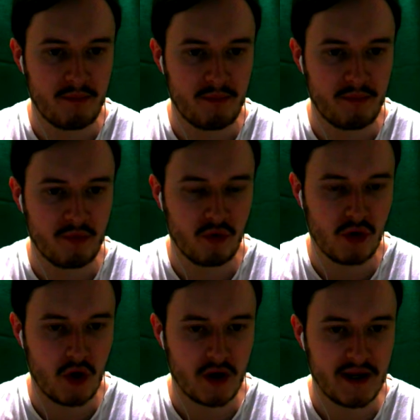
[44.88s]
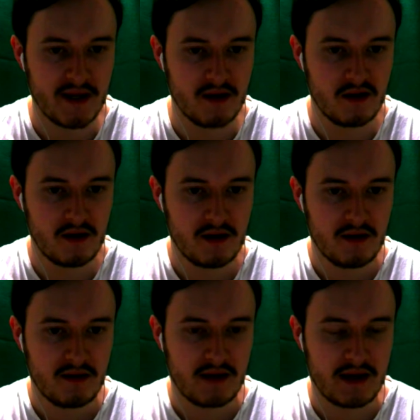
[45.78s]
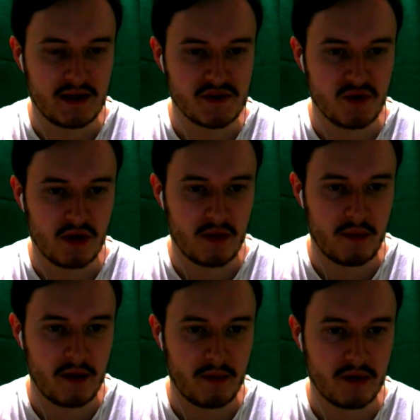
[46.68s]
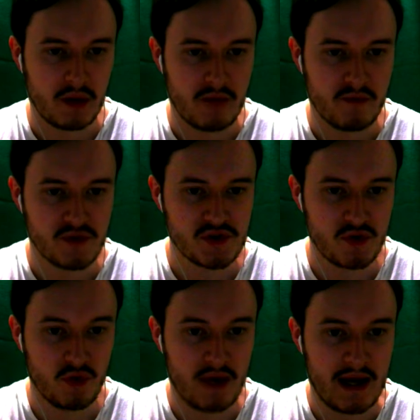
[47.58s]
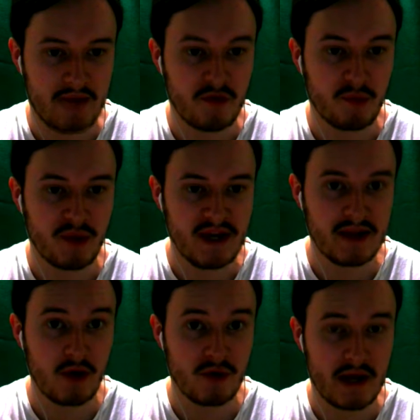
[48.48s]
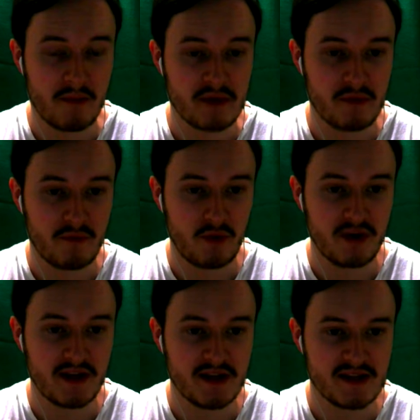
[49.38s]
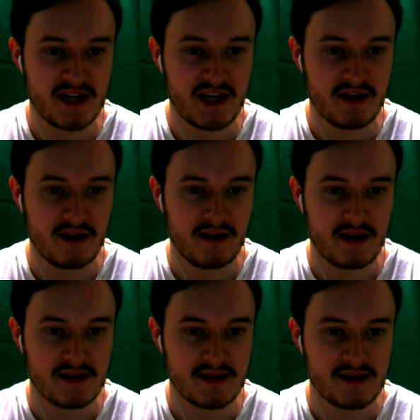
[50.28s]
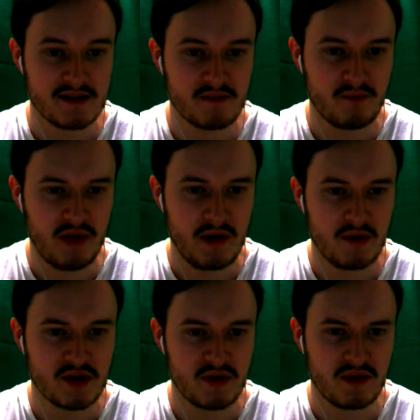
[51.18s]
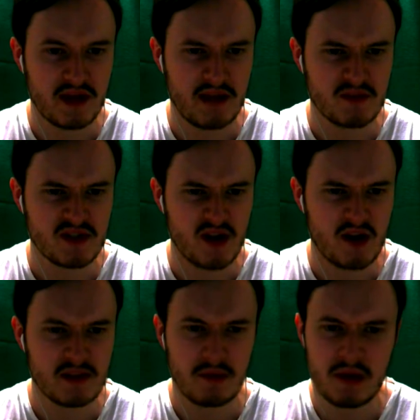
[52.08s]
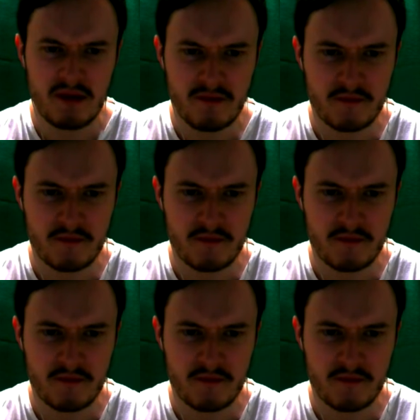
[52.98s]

prologue here, letting us know a little bit about the level. So if you've played Little Nightmares before, you can see that this is pretty much how the game starts, I believe.